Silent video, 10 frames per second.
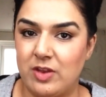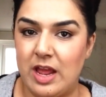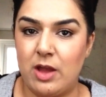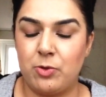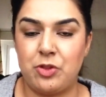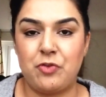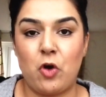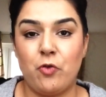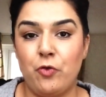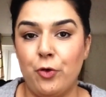Now they've
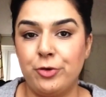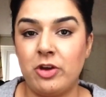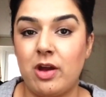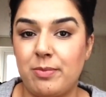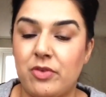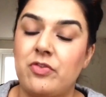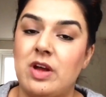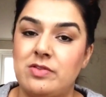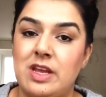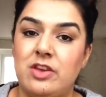got 4 types of
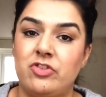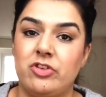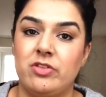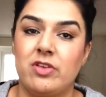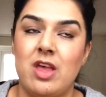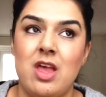foundations.